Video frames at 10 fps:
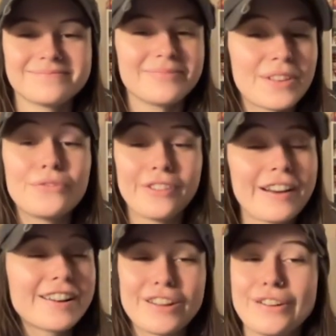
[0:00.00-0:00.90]
you're
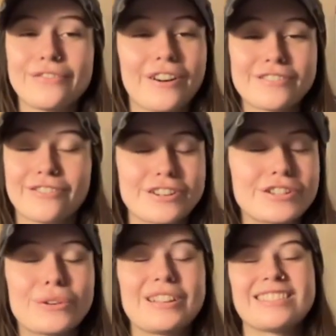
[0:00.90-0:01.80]
very good first
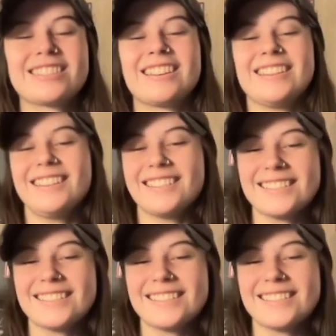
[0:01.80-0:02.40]
choice. yeah,